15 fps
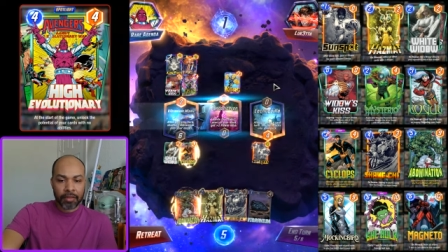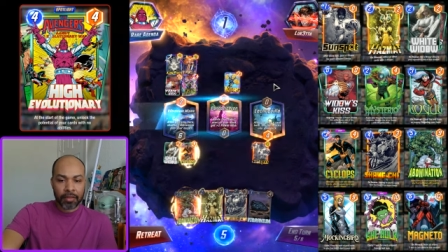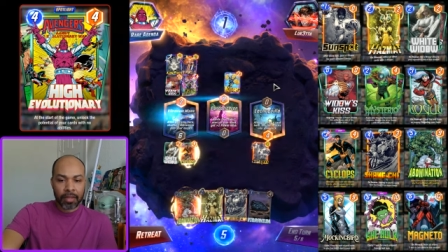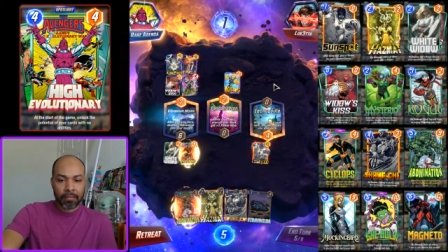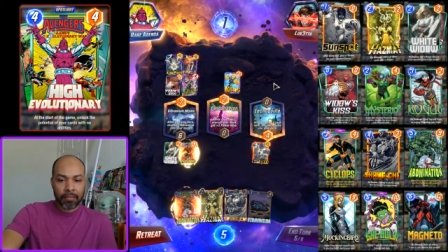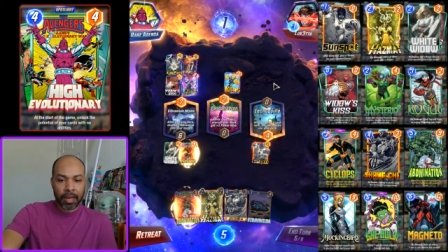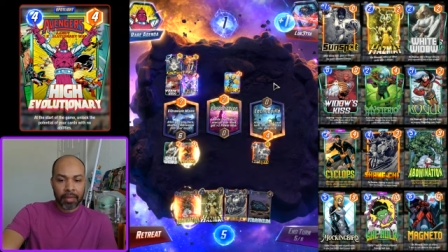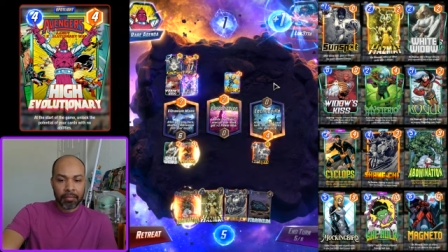Well,
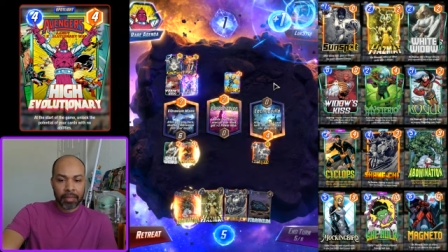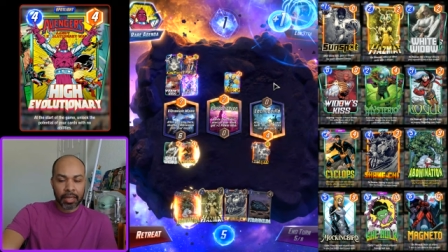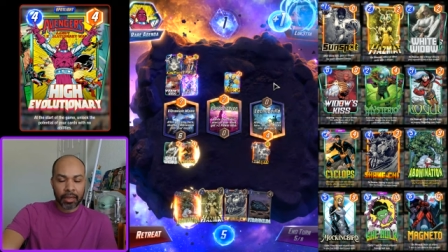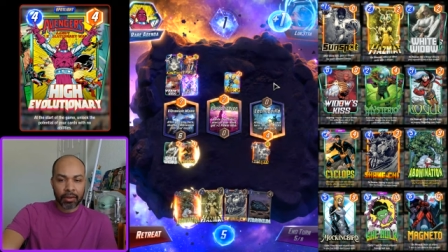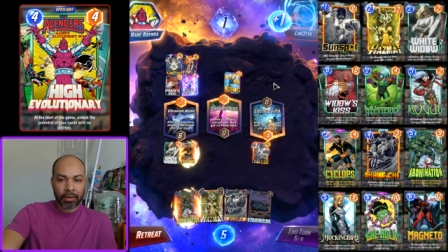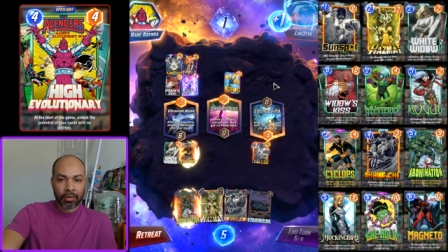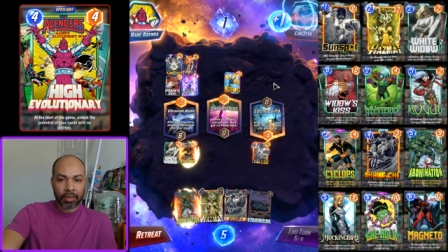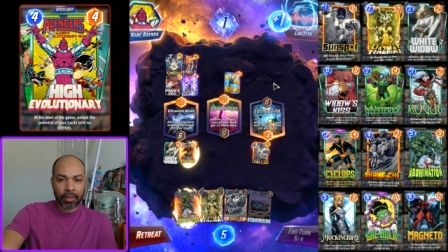they might play
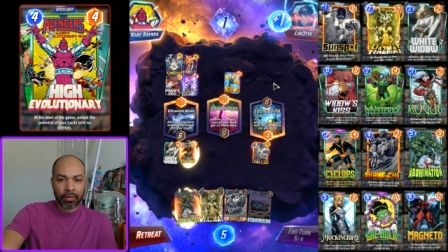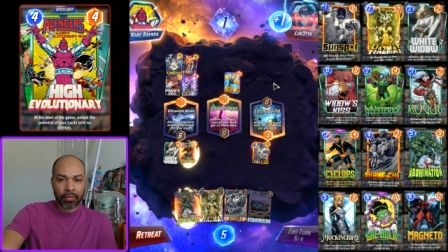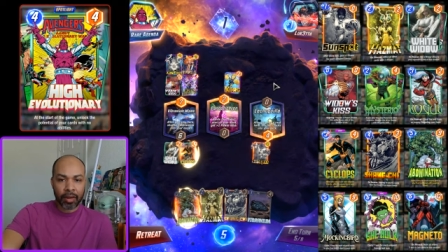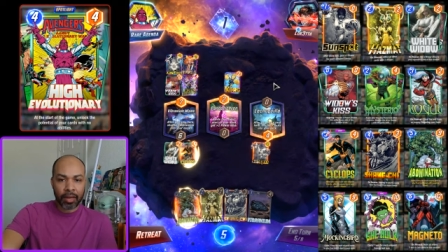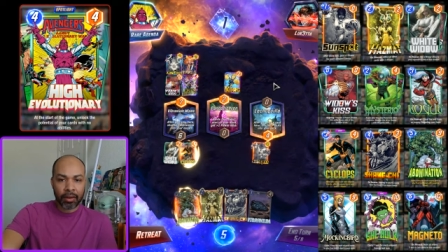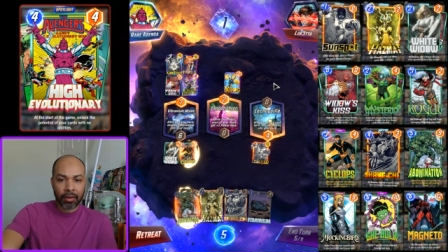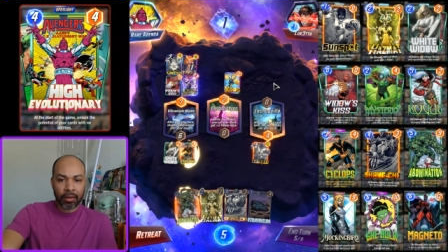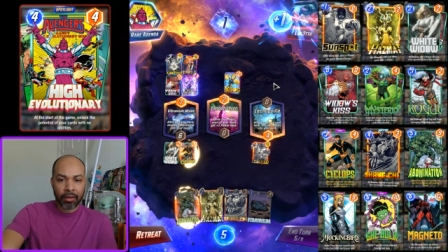an early
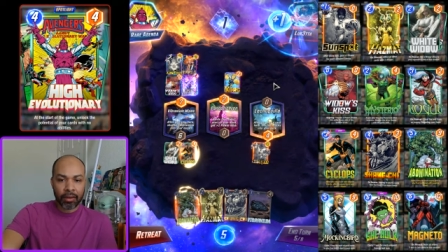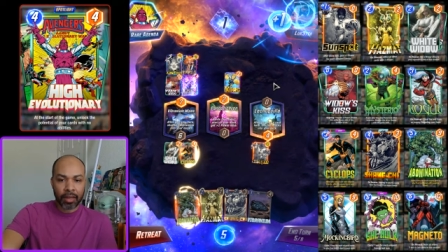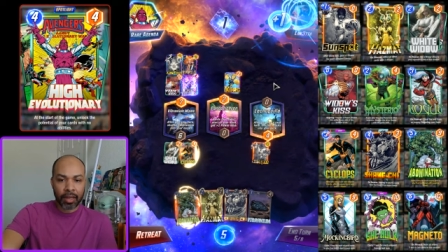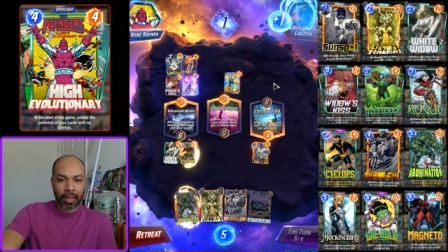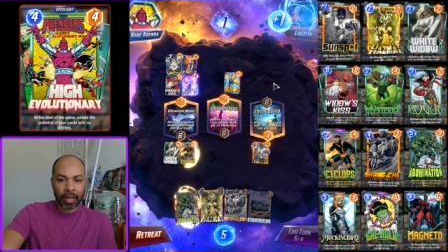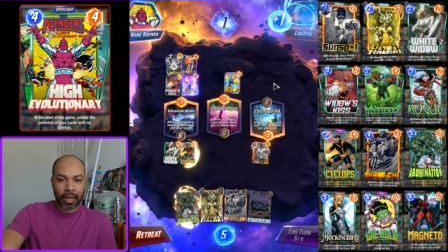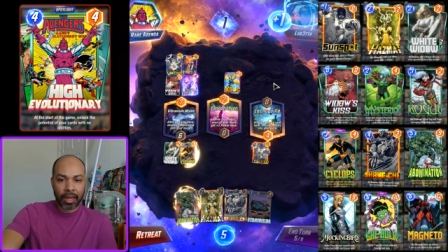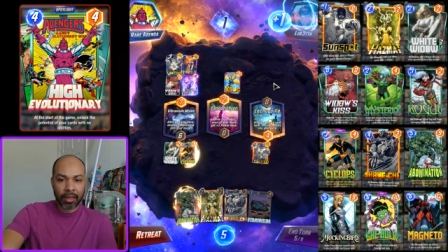Red Hulk,
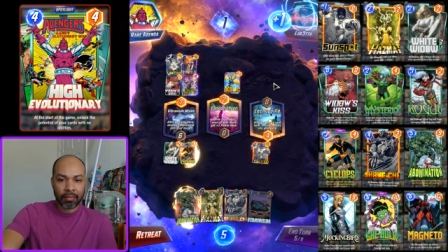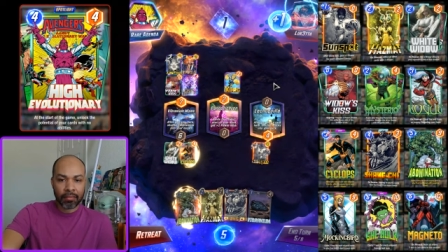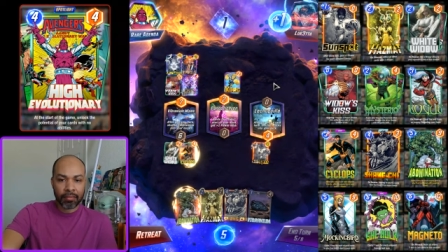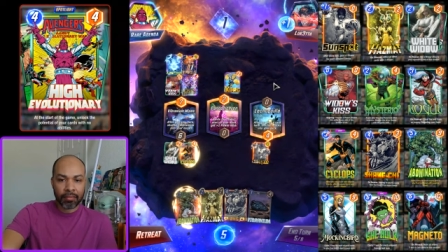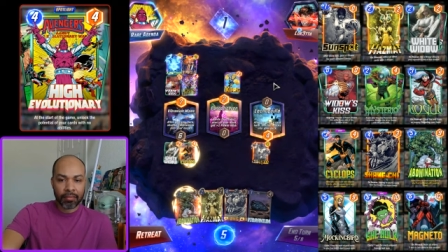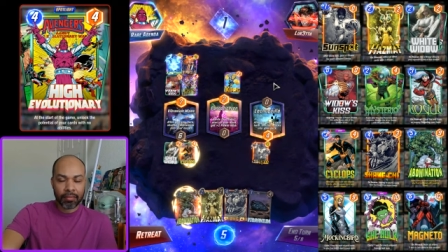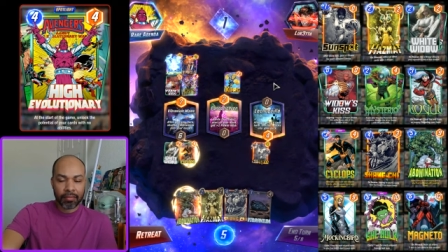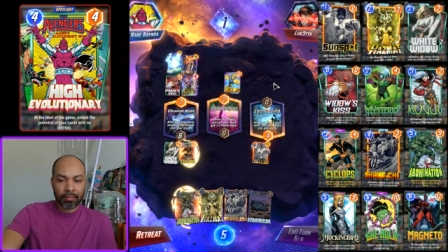and I,
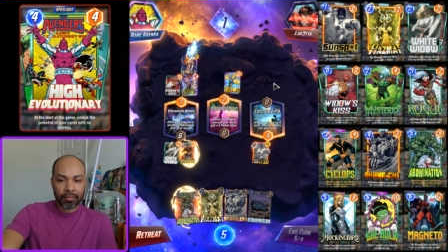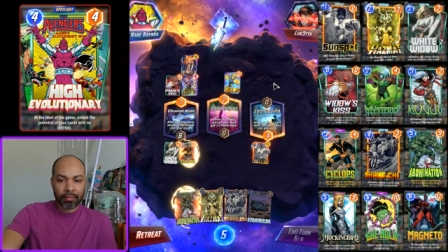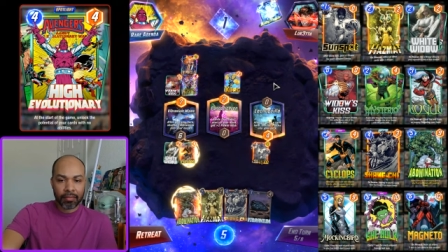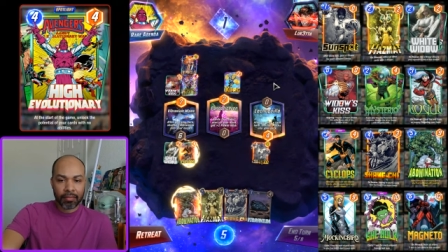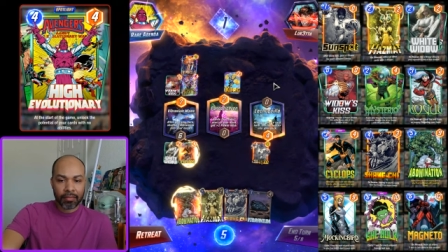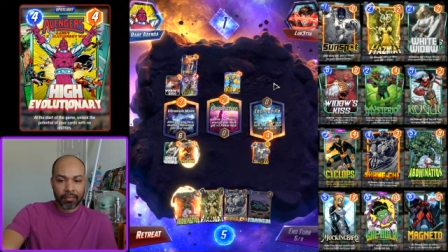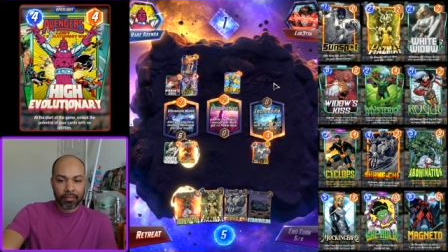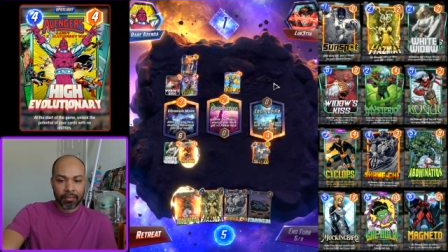
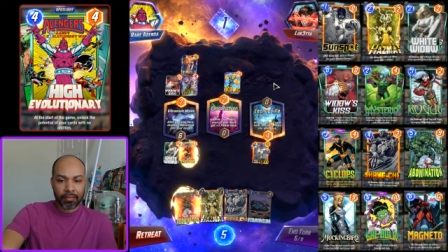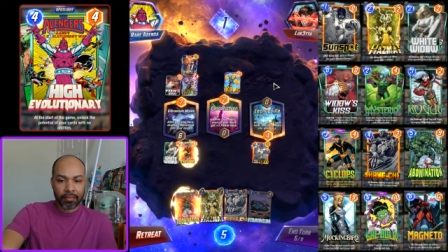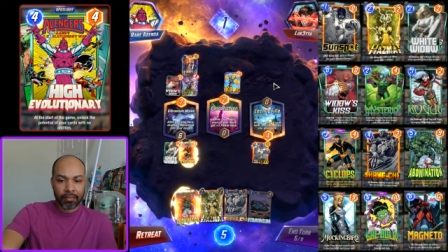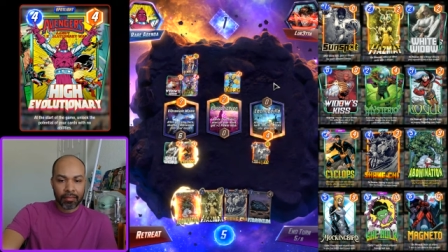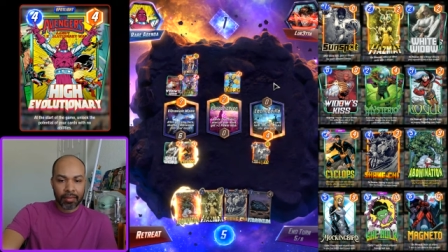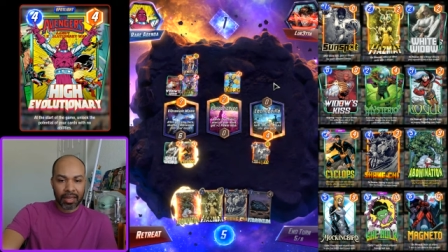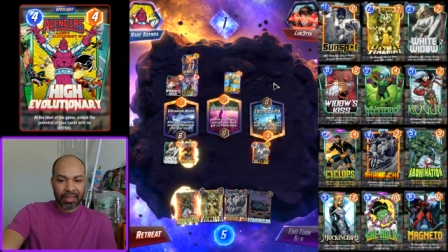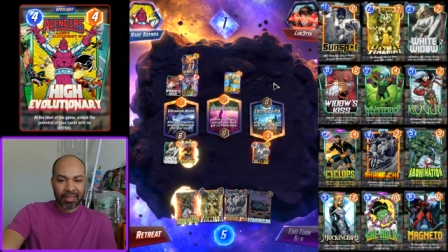
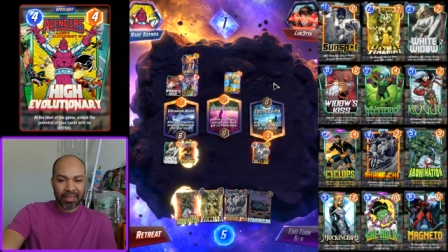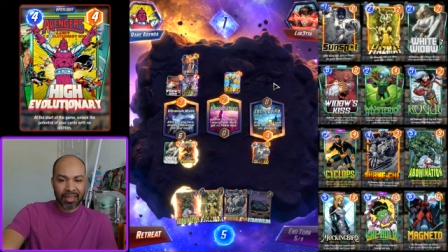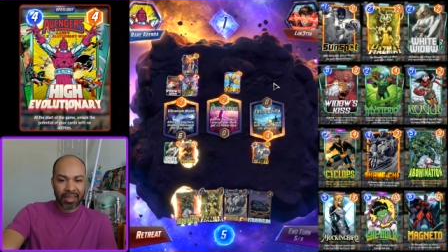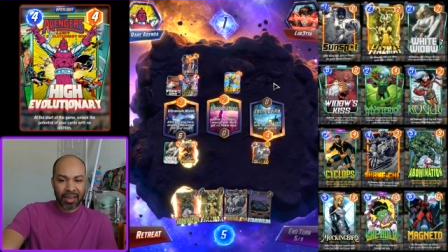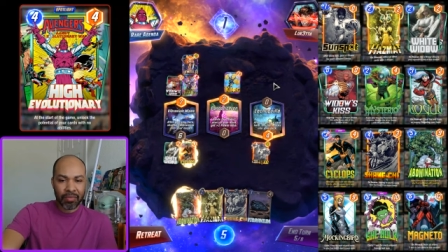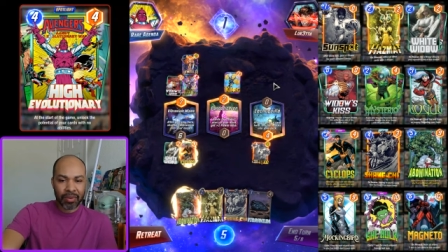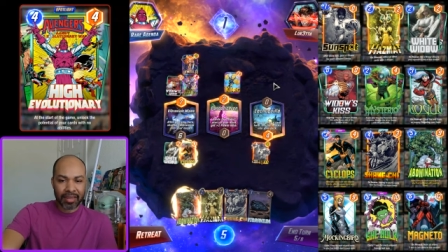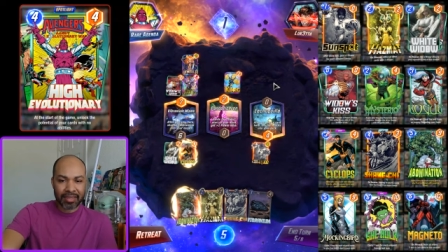I
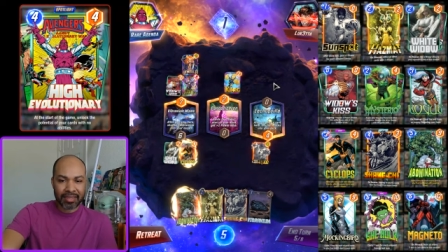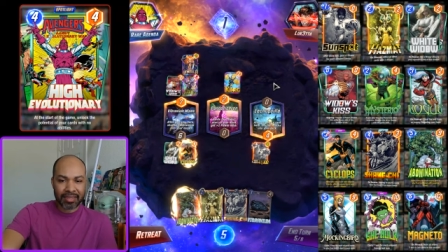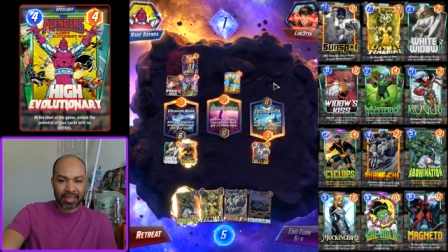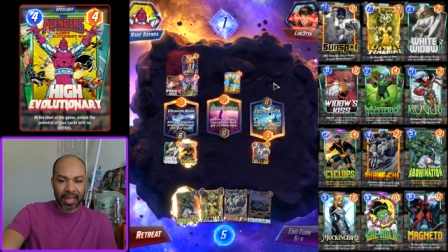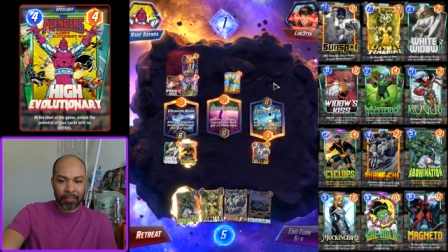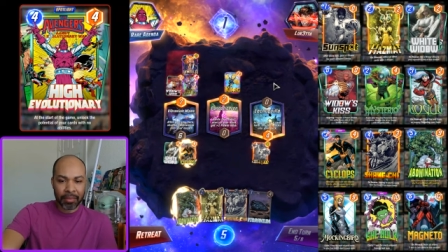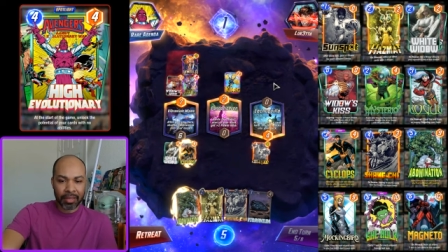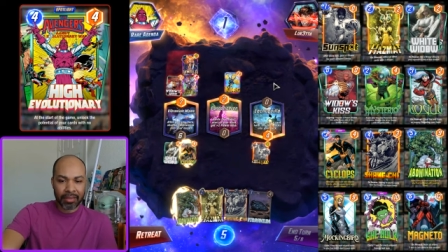think I want to
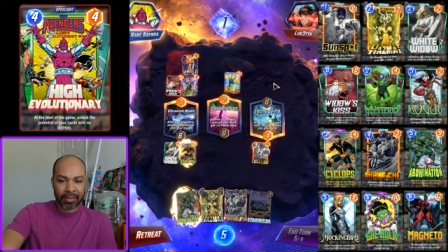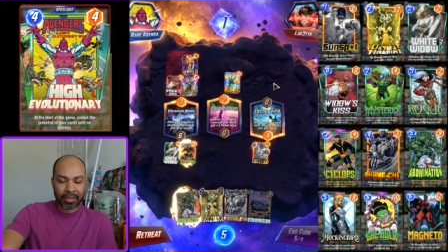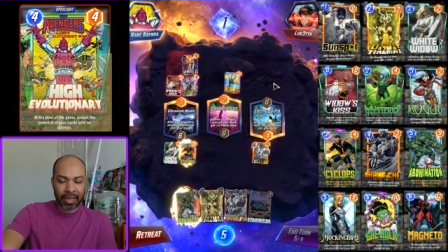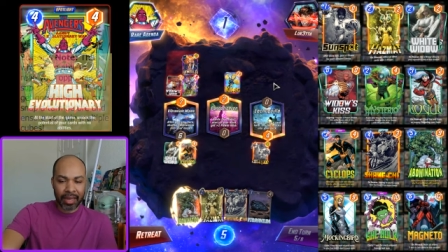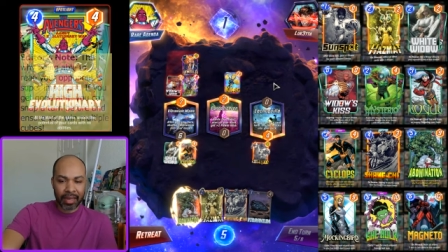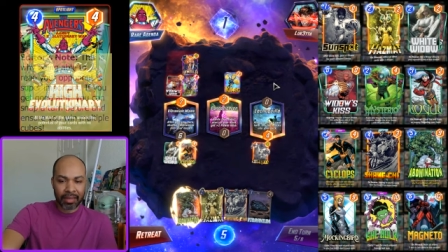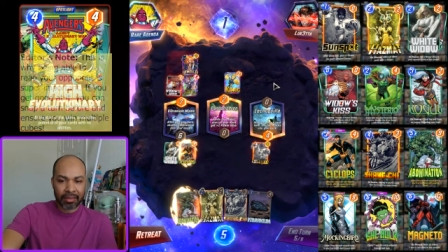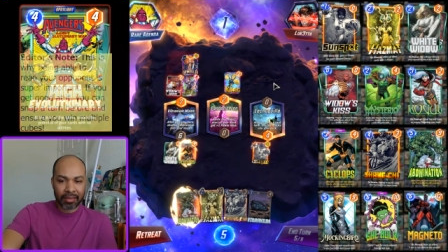snap into
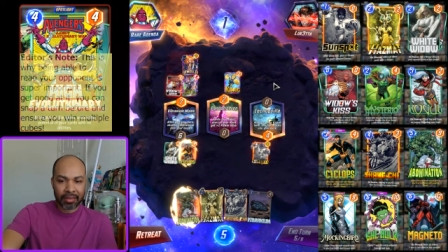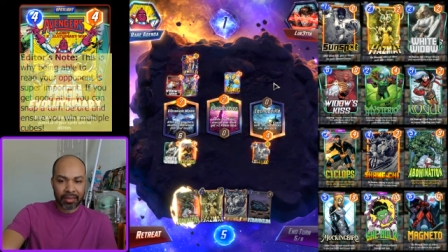that.